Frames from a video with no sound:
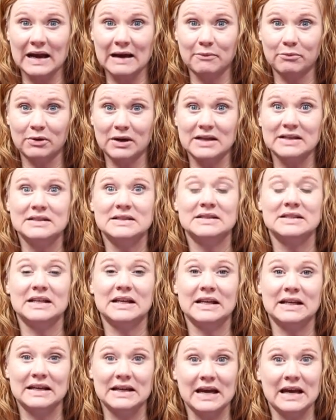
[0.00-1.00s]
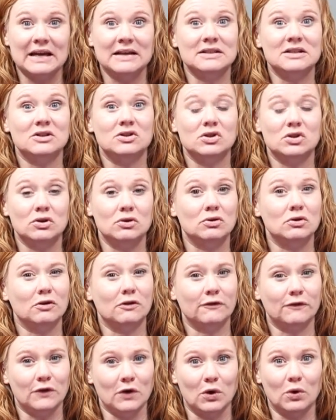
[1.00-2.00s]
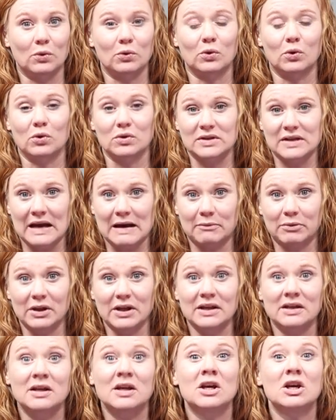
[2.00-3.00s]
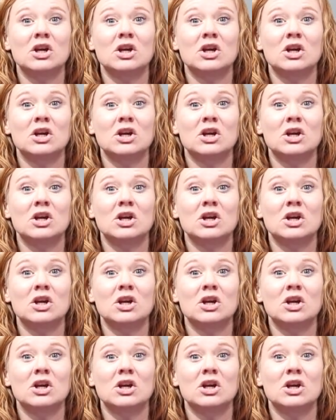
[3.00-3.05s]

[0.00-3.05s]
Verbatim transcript: Hat Press to connect to your phone or tablet.